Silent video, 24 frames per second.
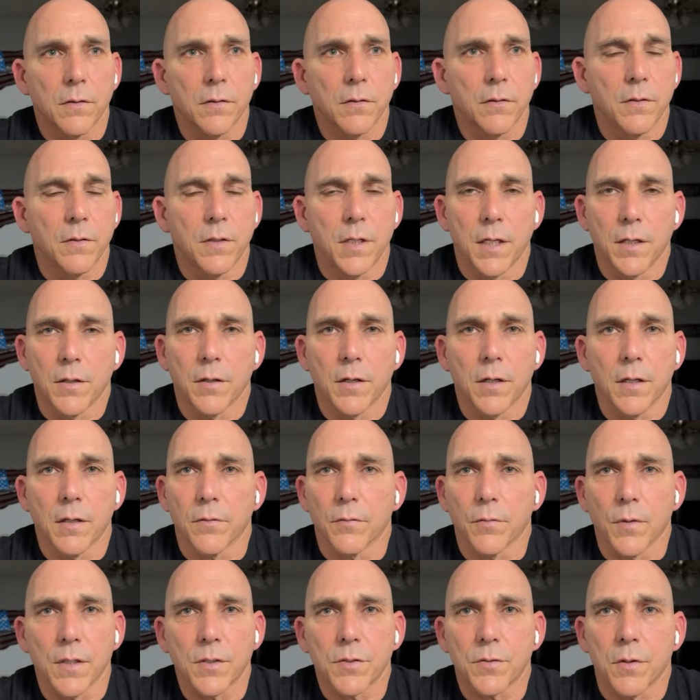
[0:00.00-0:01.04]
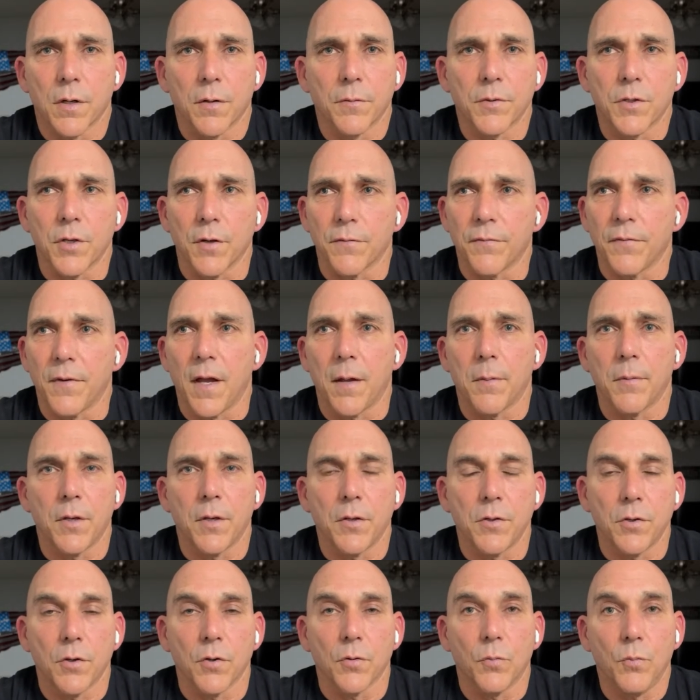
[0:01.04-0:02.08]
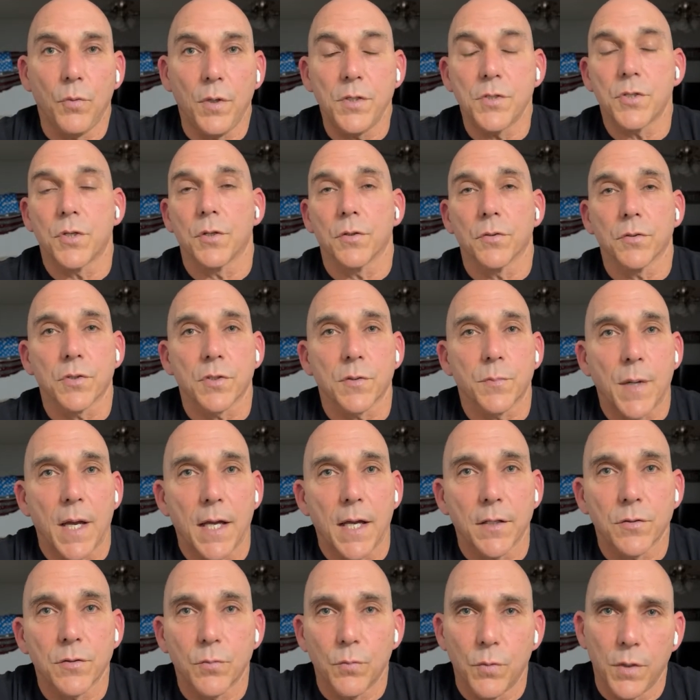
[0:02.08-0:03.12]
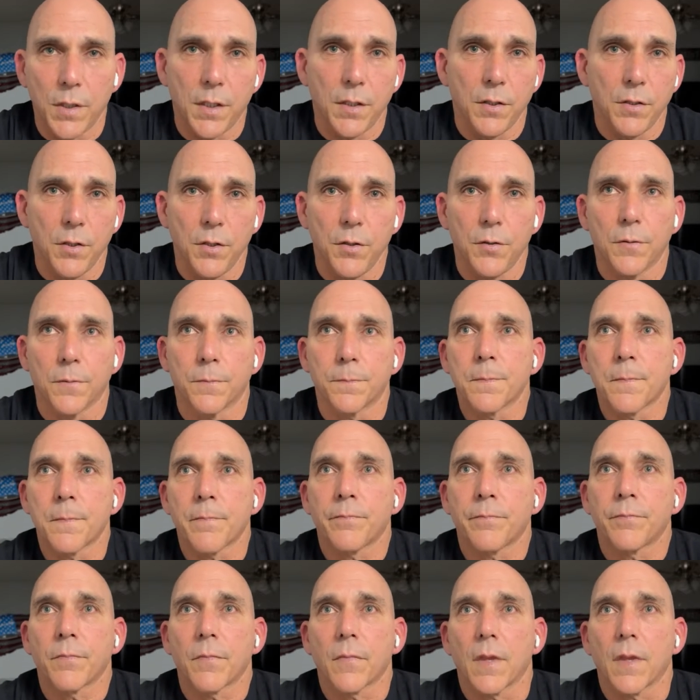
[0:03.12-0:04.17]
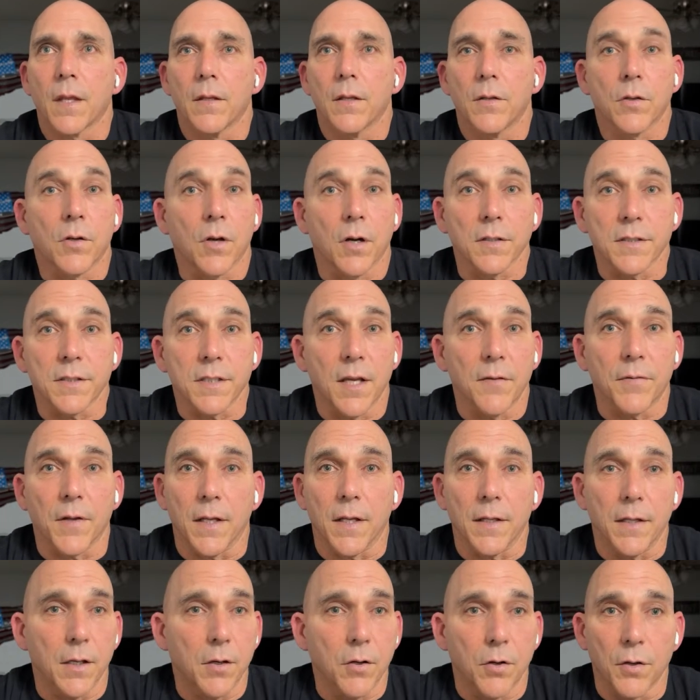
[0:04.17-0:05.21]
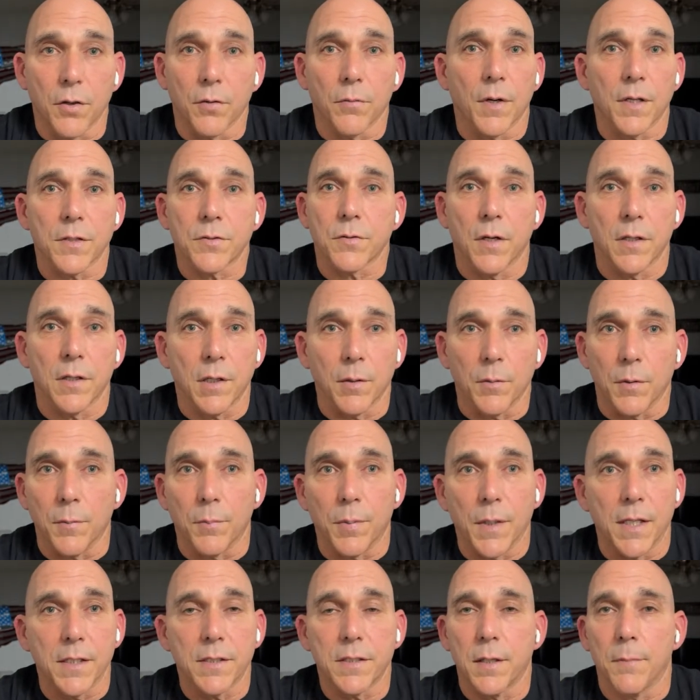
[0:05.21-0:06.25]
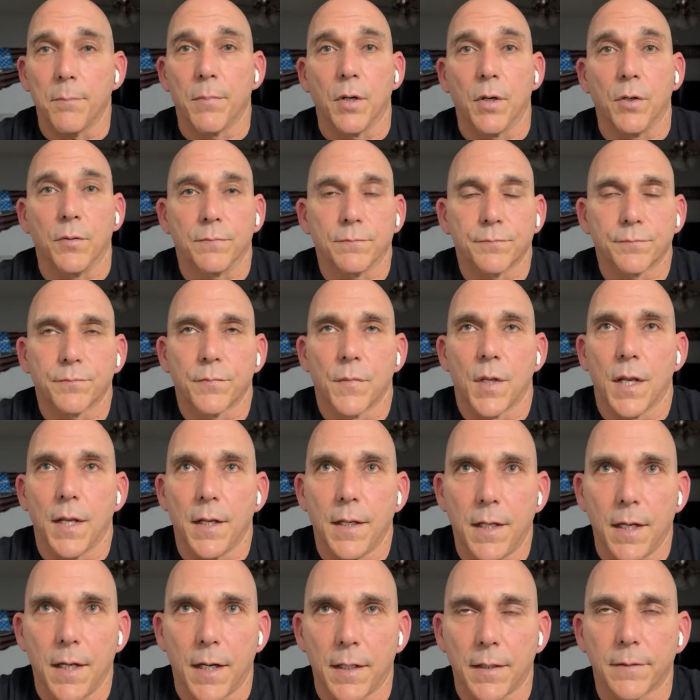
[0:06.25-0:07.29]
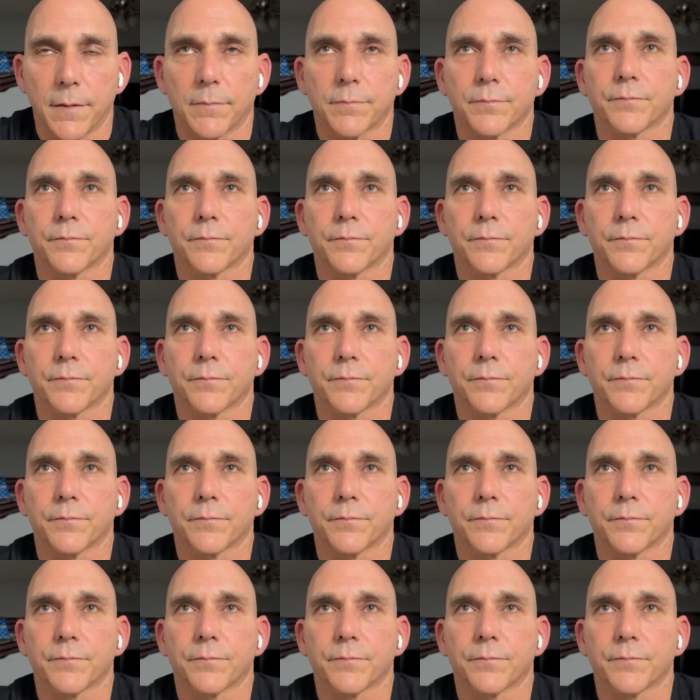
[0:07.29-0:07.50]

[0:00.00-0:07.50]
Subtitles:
dinner at a restaurant with your family and your windshield smashed. What do? You call SafeLight. They go to the restaurant, they replace it, boom, done.